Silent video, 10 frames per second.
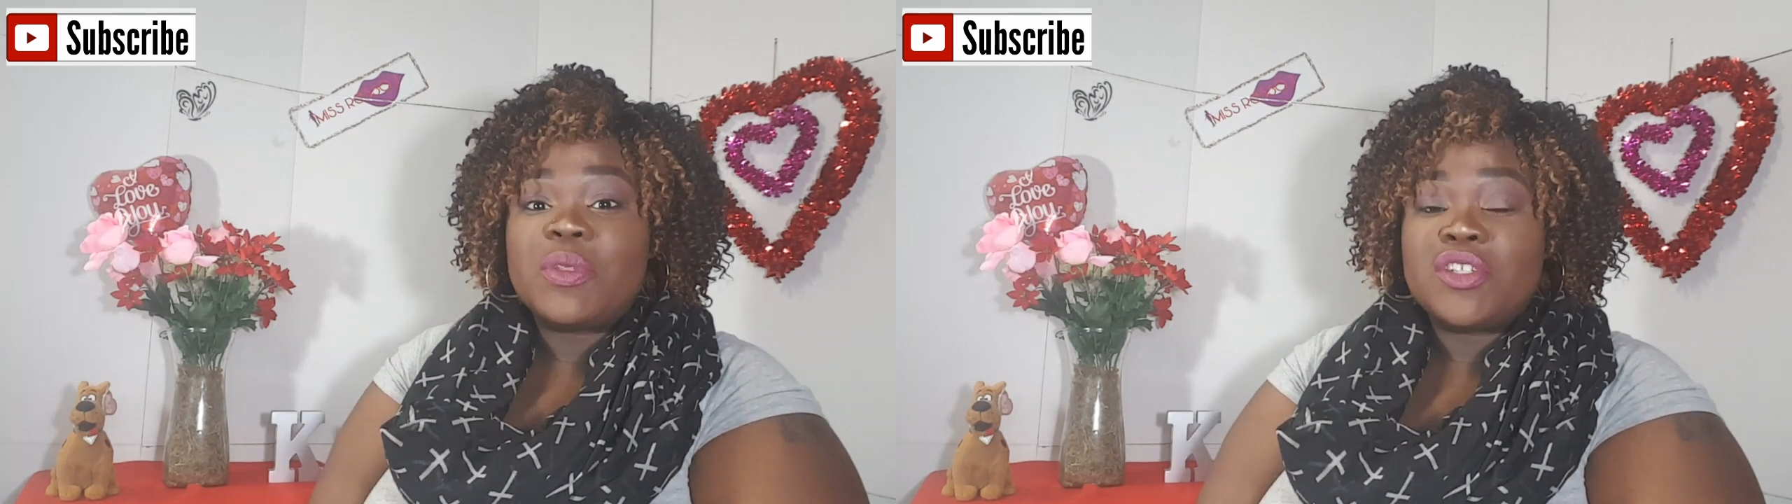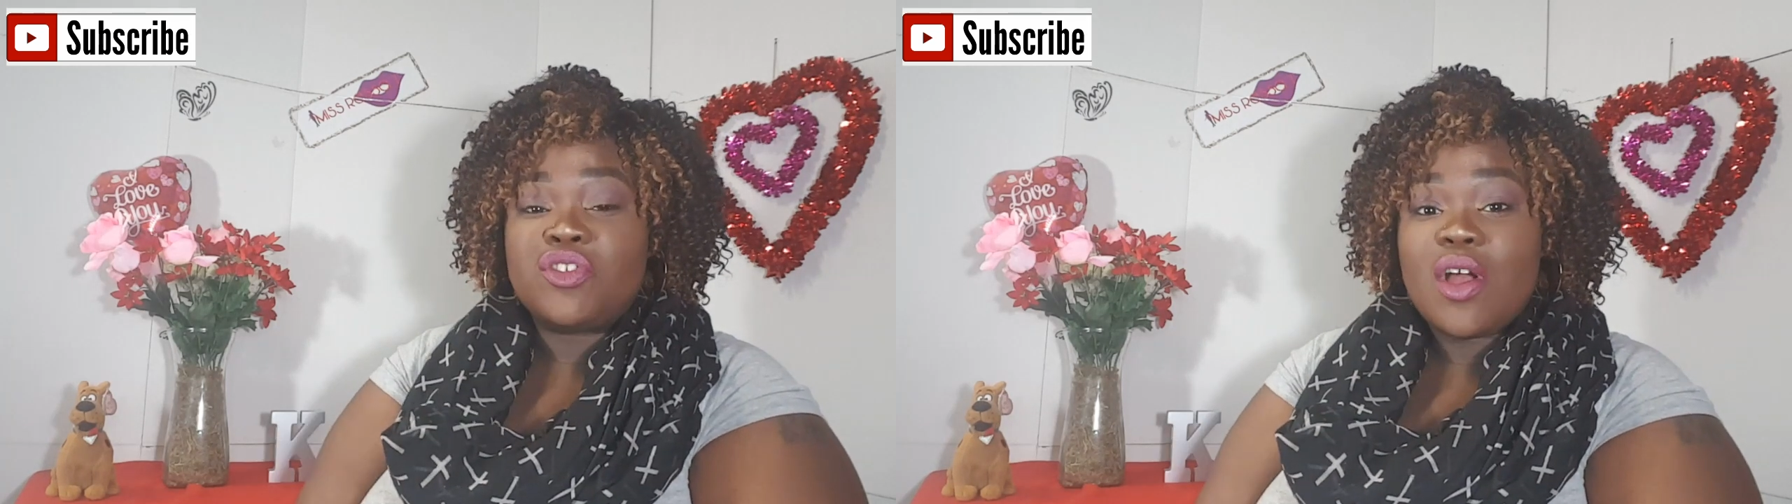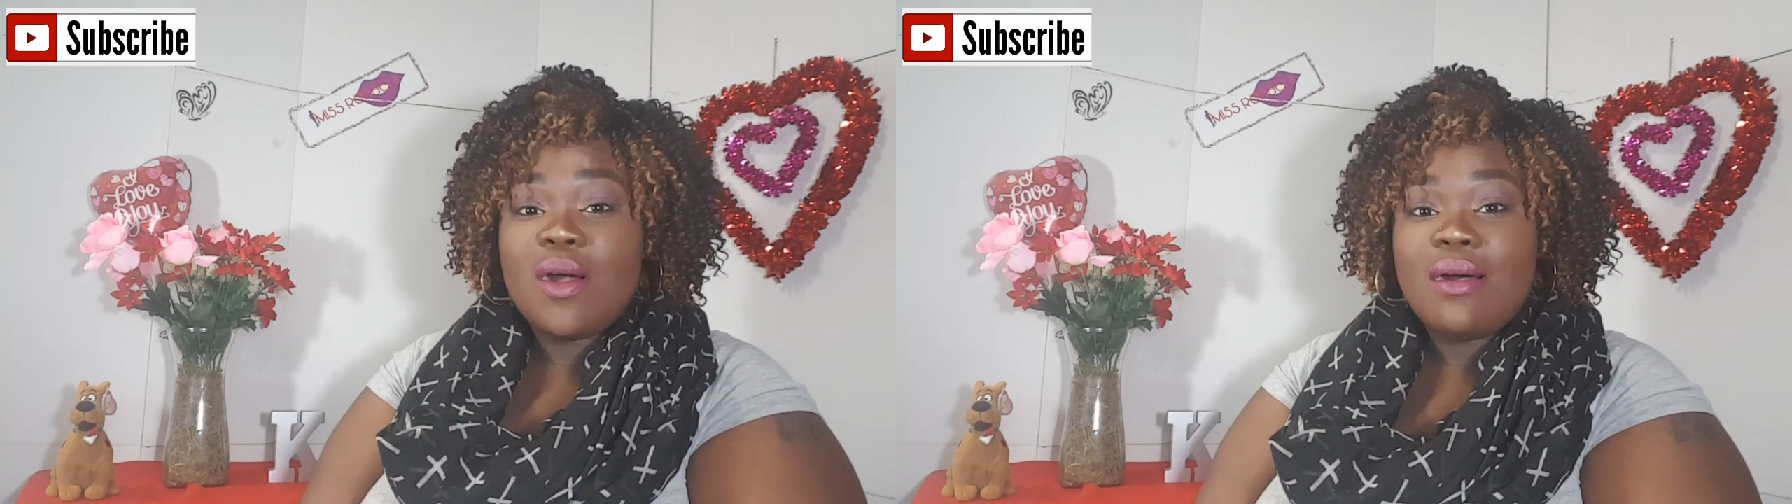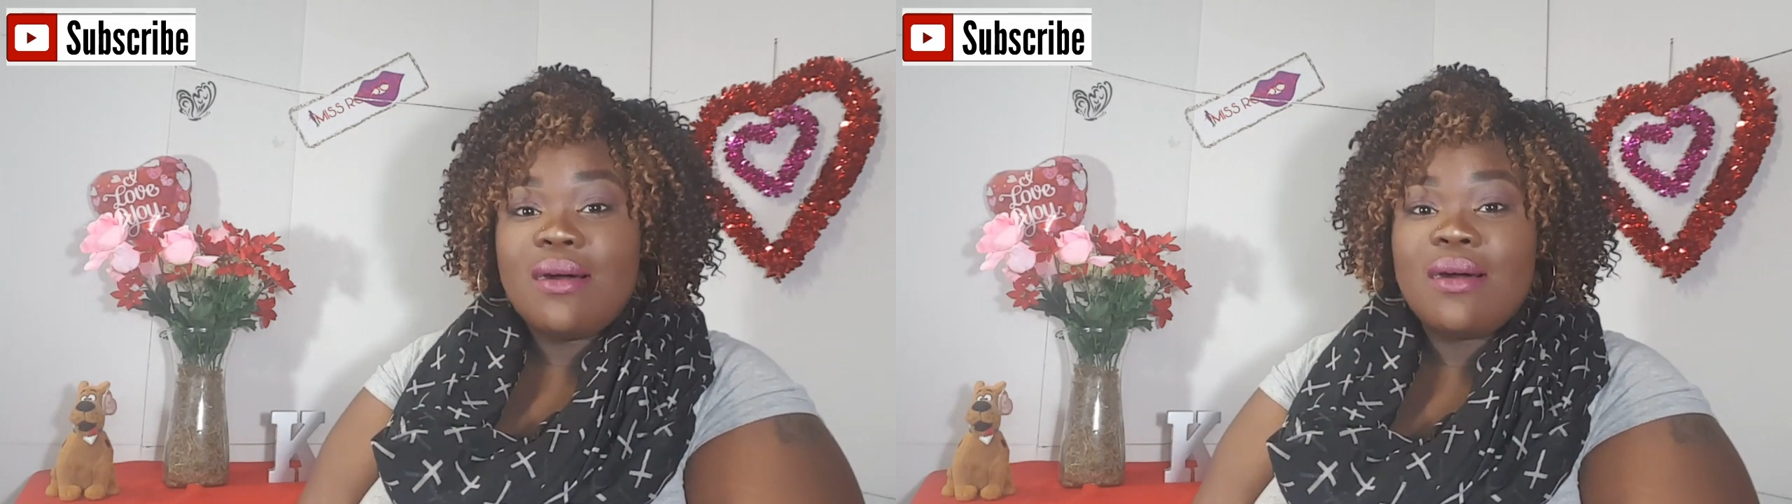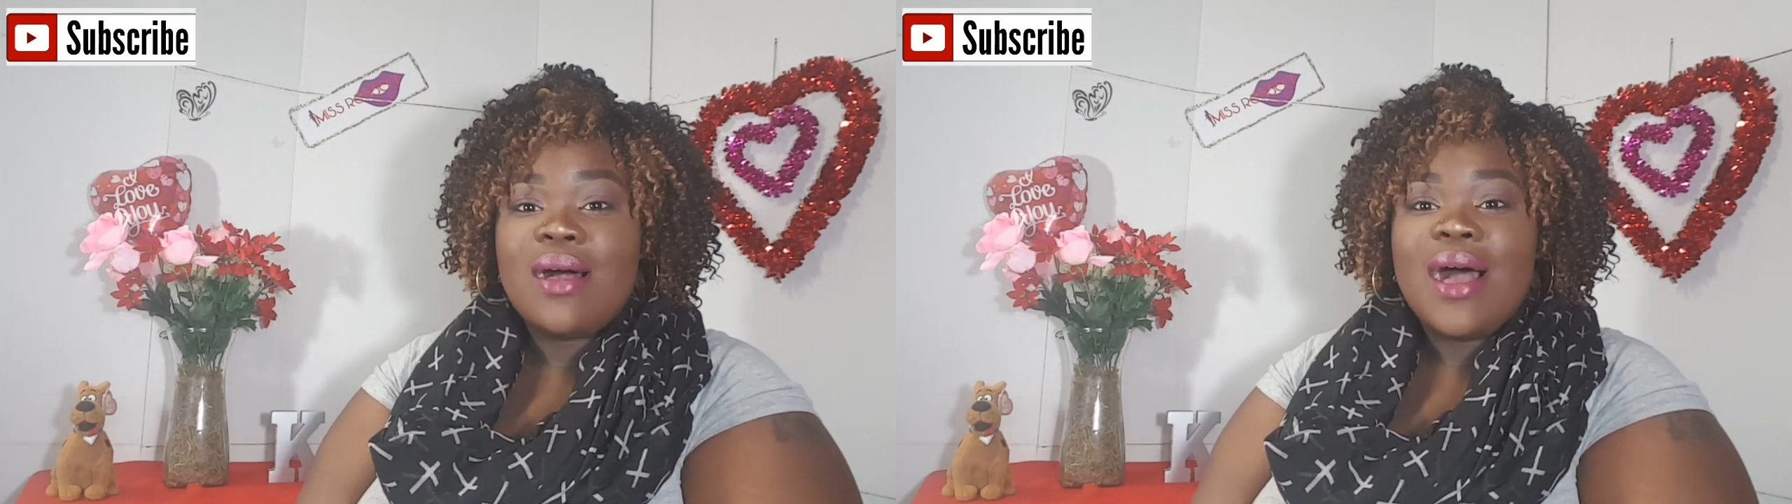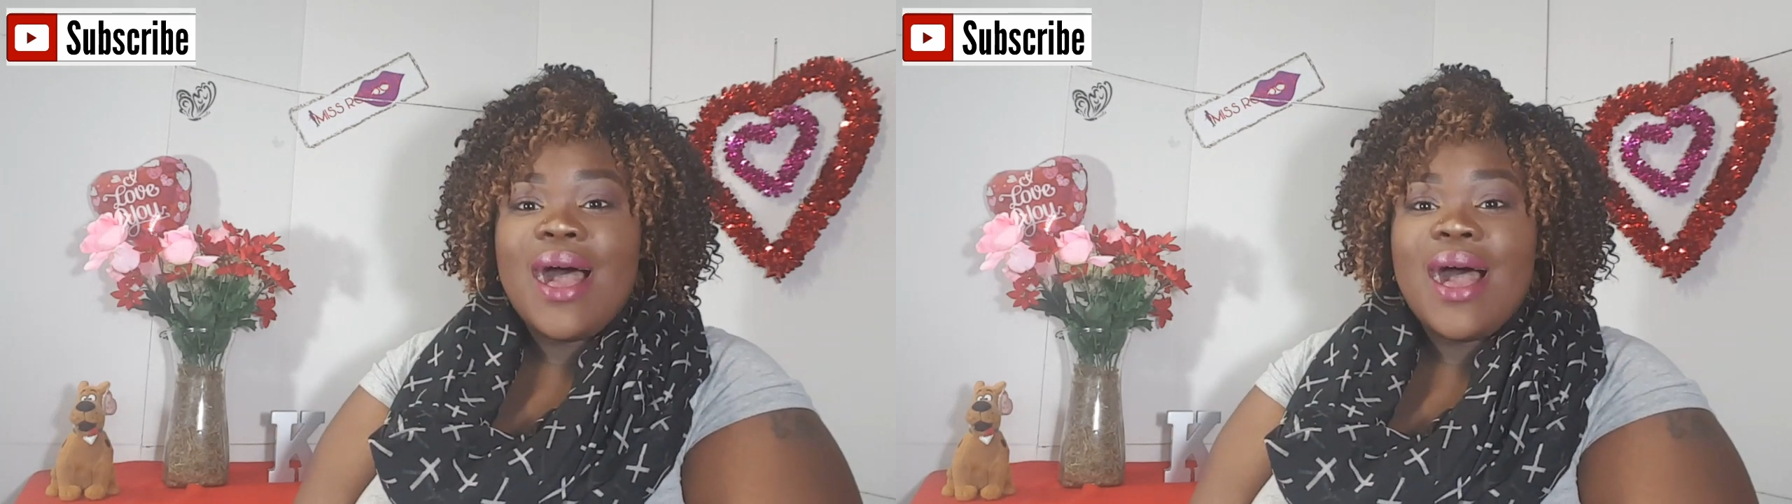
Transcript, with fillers: withdrawal.